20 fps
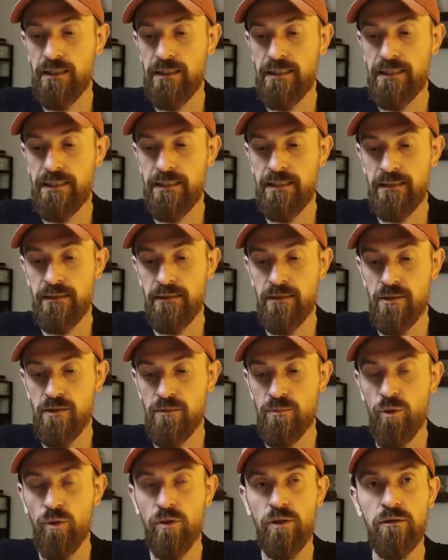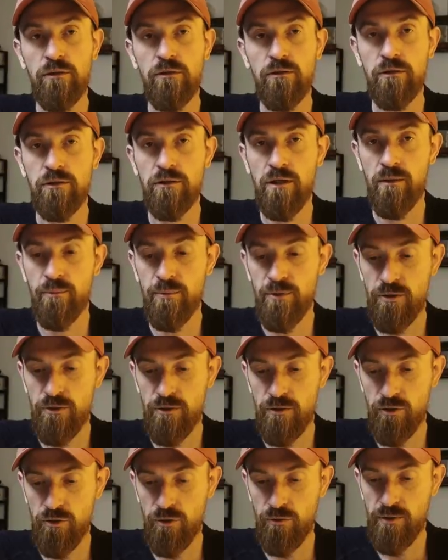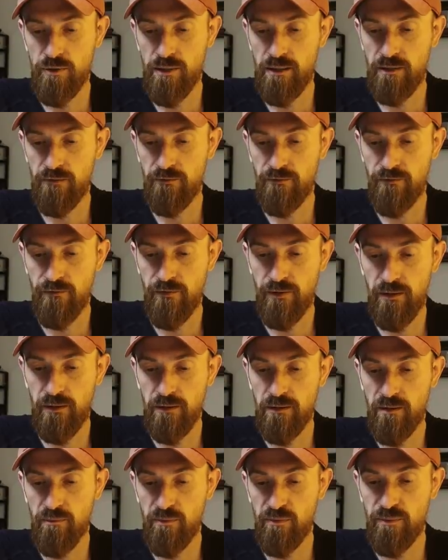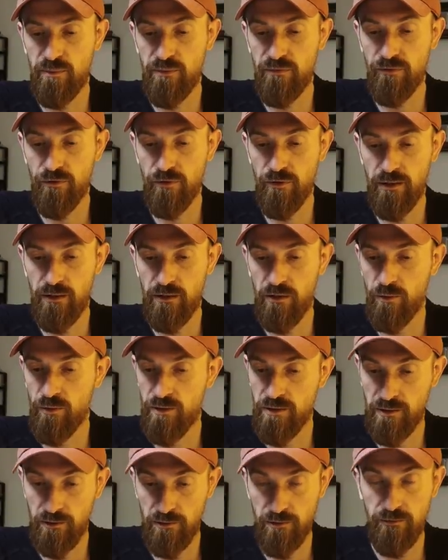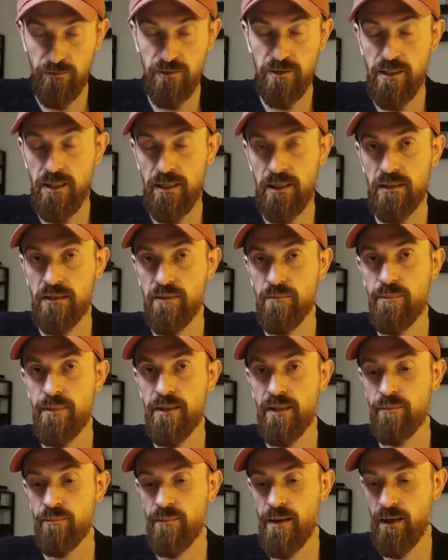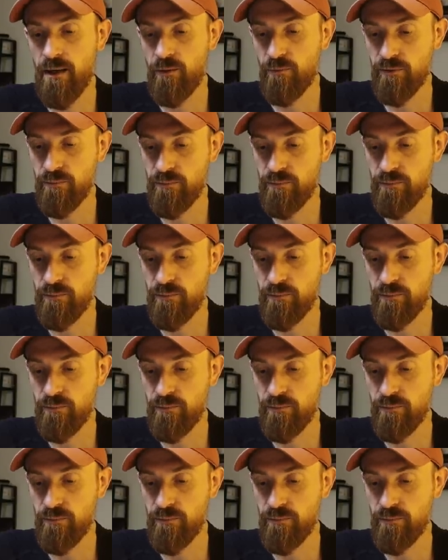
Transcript: in the small little tubs so you can fill it up before I go instead of taking the big bag with